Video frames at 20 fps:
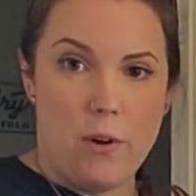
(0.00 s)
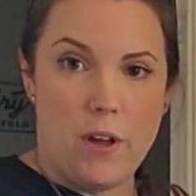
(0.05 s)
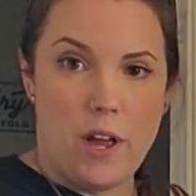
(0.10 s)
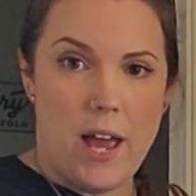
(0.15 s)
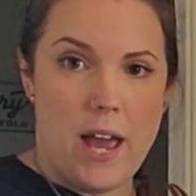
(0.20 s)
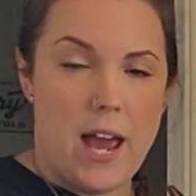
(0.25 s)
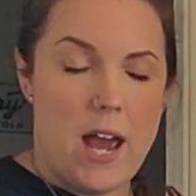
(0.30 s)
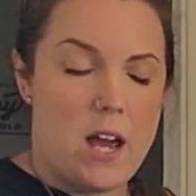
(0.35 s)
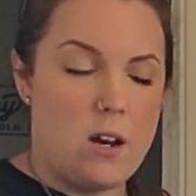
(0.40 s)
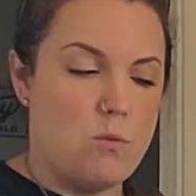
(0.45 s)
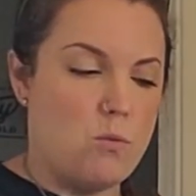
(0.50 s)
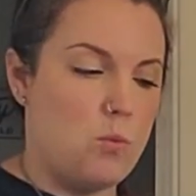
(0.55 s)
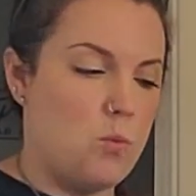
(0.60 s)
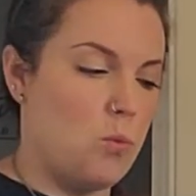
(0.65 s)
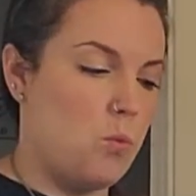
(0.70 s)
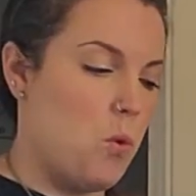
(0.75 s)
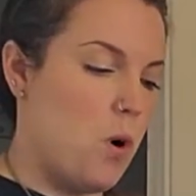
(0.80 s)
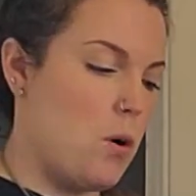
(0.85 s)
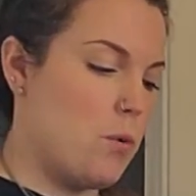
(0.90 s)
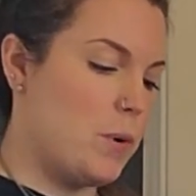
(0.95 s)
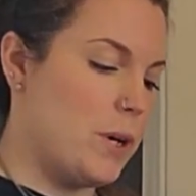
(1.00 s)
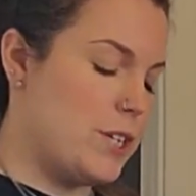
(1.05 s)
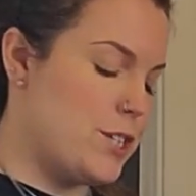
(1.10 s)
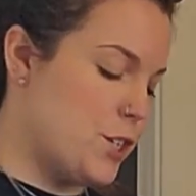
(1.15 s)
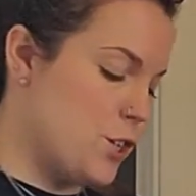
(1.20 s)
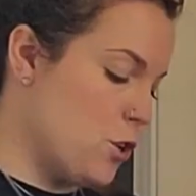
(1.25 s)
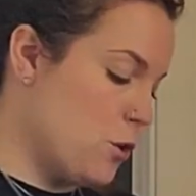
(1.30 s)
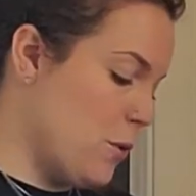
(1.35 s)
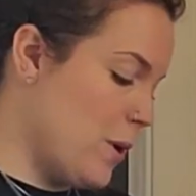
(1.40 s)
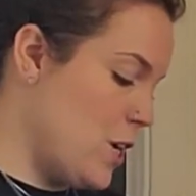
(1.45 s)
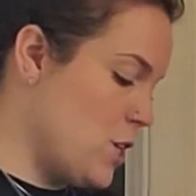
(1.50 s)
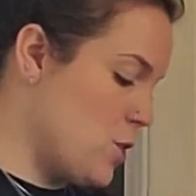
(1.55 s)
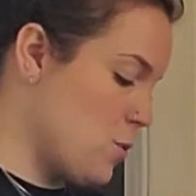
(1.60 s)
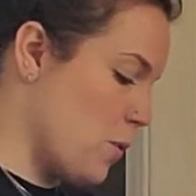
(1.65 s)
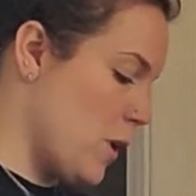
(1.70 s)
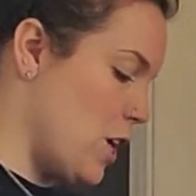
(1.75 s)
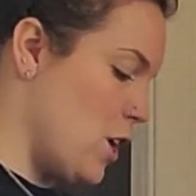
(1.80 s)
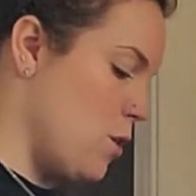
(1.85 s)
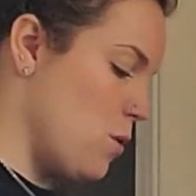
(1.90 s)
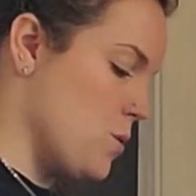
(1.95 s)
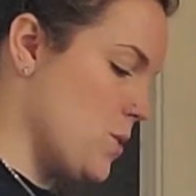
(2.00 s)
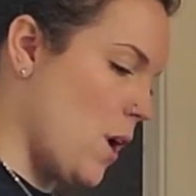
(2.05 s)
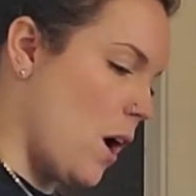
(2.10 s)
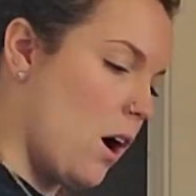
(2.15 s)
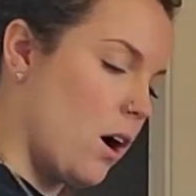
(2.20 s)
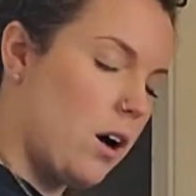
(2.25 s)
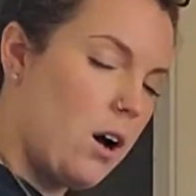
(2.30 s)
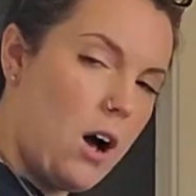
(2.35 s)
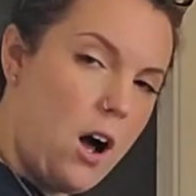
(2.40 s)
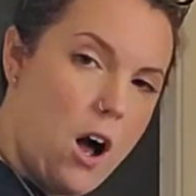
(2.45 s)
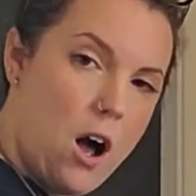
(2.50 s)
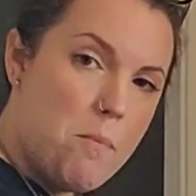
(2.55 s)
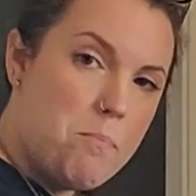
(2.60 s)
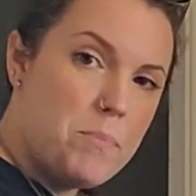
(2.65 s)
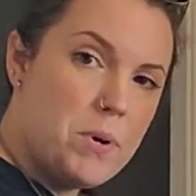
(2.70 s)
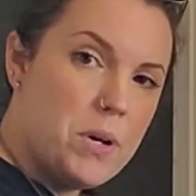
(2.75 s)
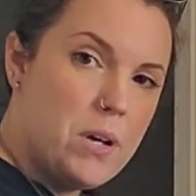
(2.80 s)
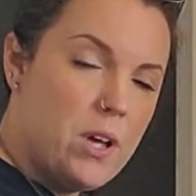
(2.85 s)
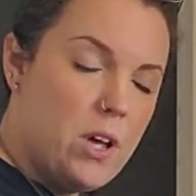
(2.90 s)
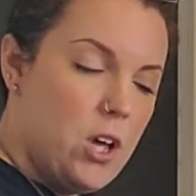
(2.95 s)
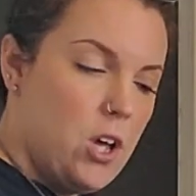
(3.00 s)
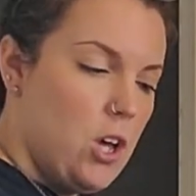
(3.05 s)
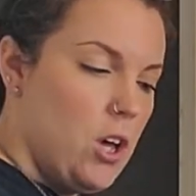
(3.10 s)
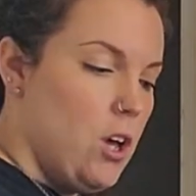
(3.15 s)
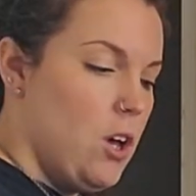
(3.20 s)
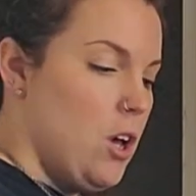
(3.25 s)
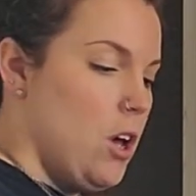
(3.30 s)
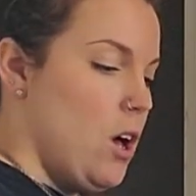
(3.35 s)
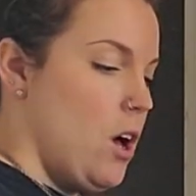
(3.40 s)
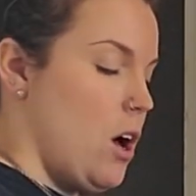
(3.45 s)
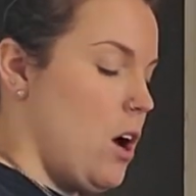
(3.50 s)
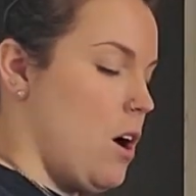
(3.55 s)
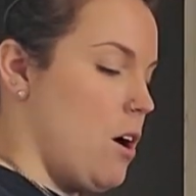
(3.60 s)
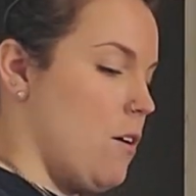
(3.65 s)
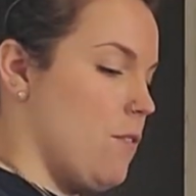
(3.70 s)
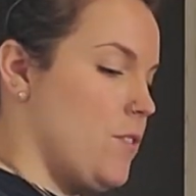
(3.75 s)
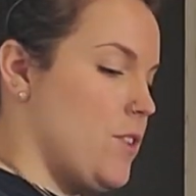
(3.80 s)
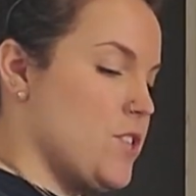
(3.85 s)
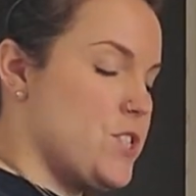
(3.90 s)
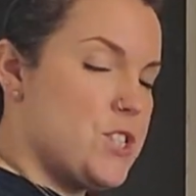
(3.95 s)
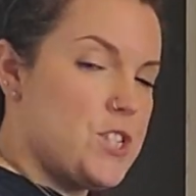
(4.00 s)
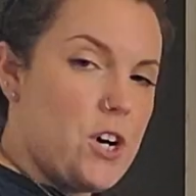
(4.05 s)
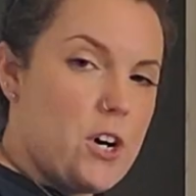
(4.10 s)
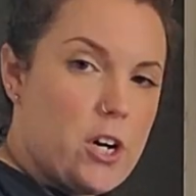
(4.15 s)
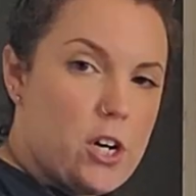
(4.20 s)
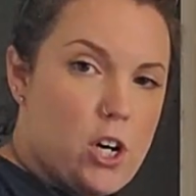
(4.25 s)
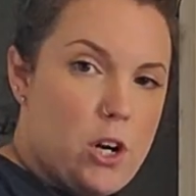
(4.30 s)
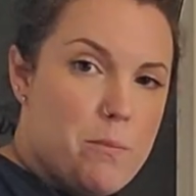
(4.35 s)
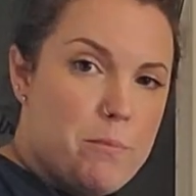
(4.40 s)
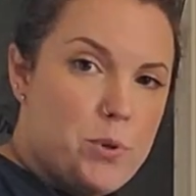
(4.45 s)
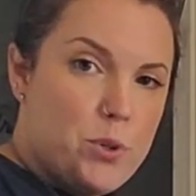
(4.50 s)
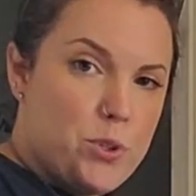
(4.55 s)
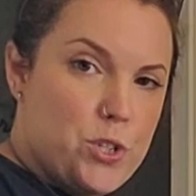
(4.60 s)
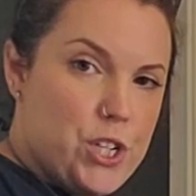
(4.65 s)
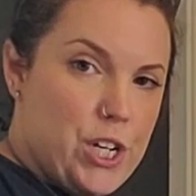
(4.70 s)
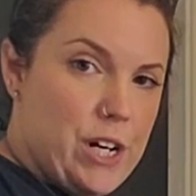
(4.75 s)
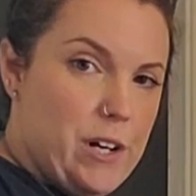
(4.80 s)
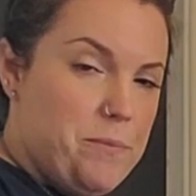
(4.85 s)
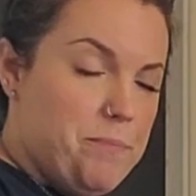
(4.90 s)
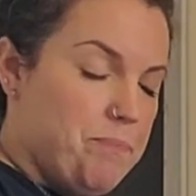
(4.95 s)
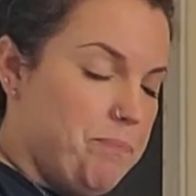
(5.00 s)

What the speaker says: And what we do is we use a cup of starter kombucha,